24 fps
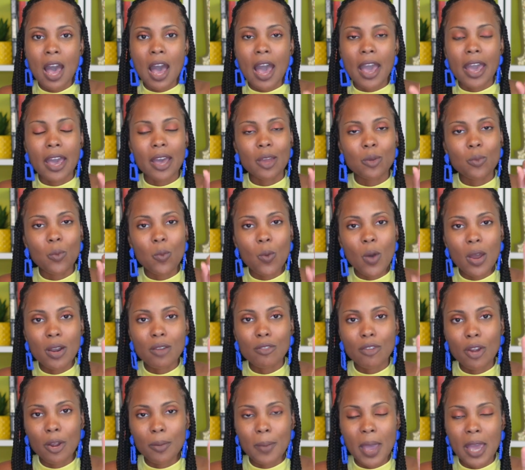I had one
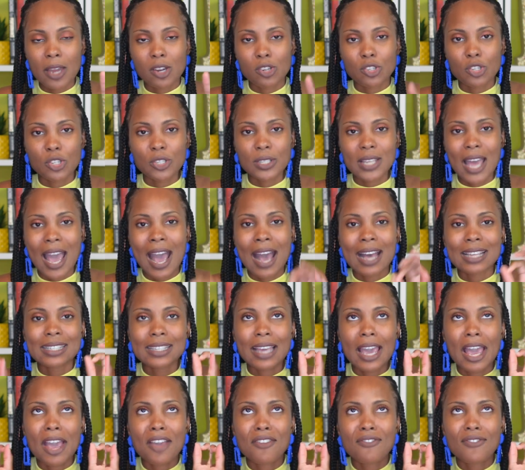of our managers
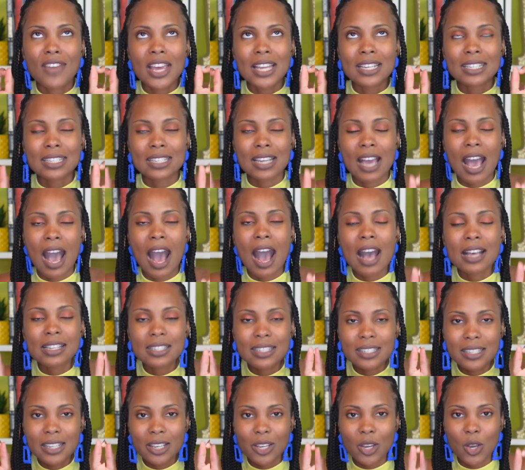ask a
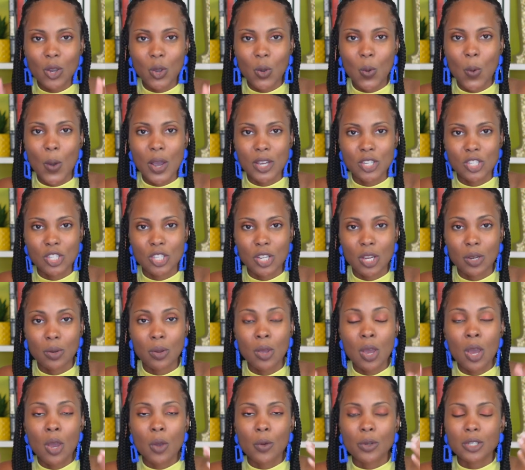fantastic question,